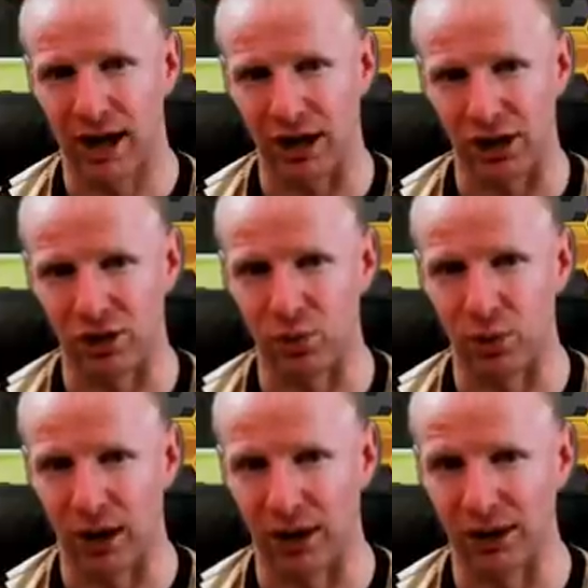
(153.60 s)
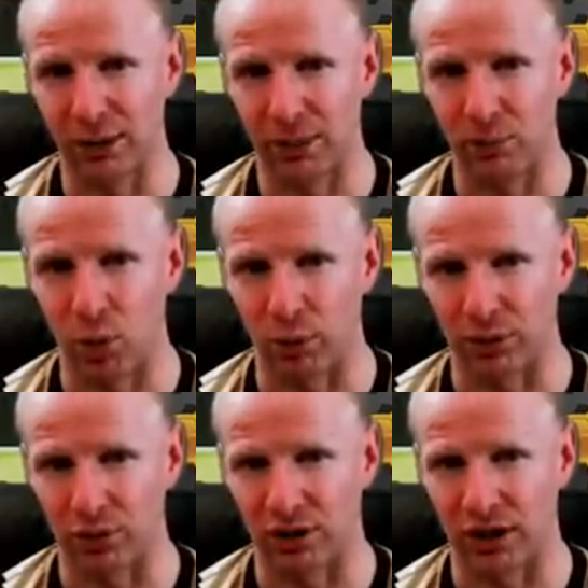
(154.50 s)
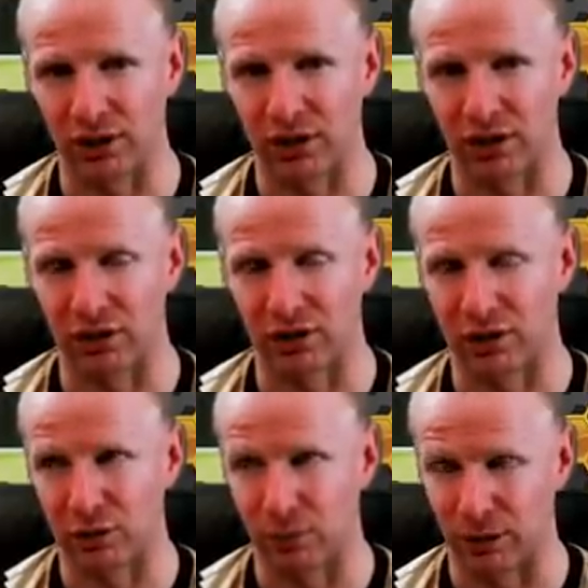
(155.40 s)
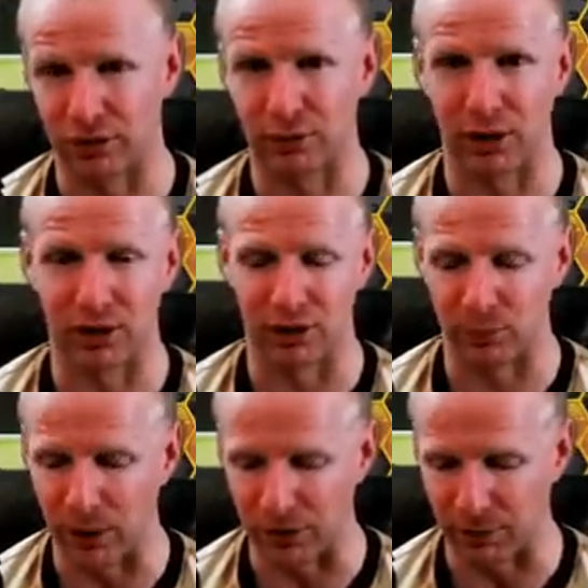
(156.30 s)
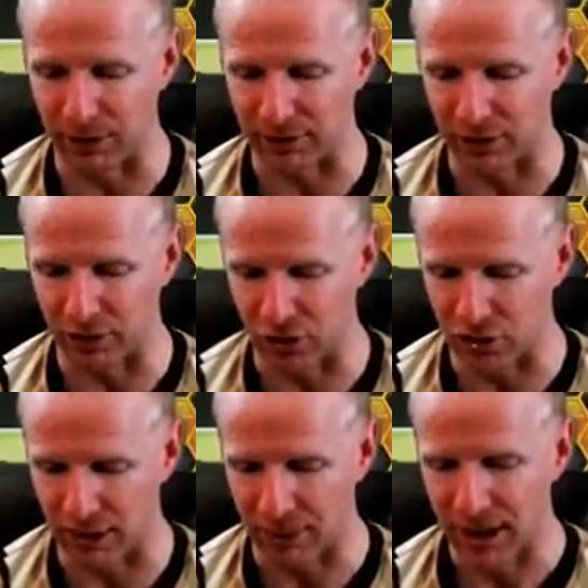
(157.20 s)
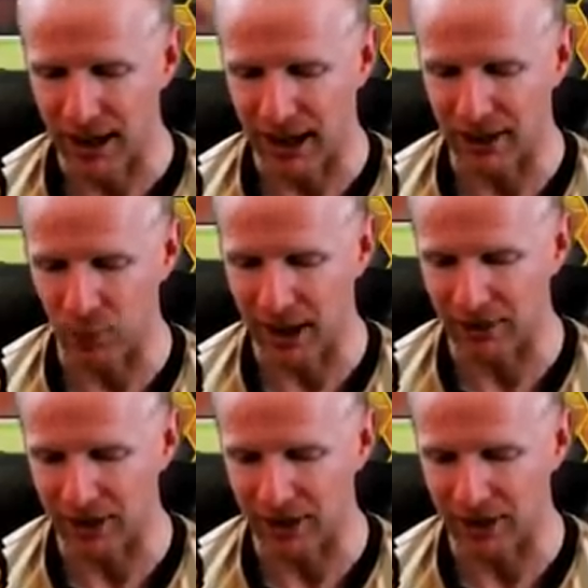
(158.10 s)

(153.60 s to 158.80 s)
how to do a little bit more with those skeletons, or skeleton spells, I mean, not skeleton trap. And we have a